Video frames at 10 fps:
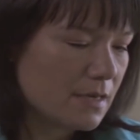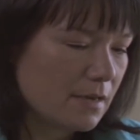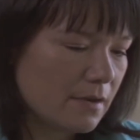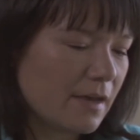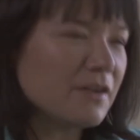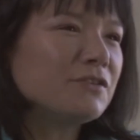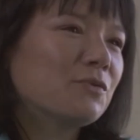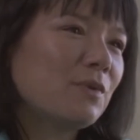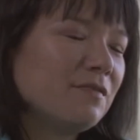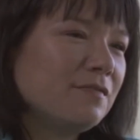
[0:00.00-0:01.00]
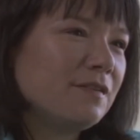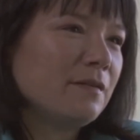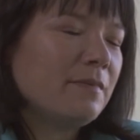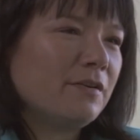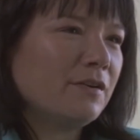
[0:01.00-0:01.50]
is Israeli
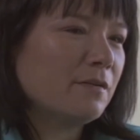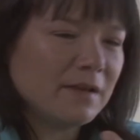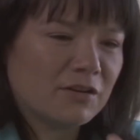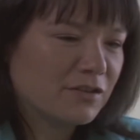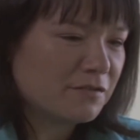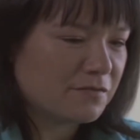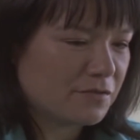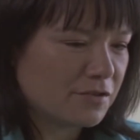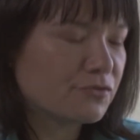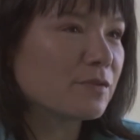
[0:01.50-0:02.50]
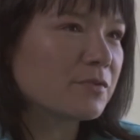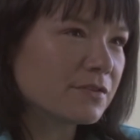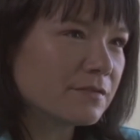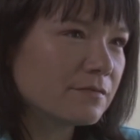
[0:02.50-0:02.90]
from Israel. And they met in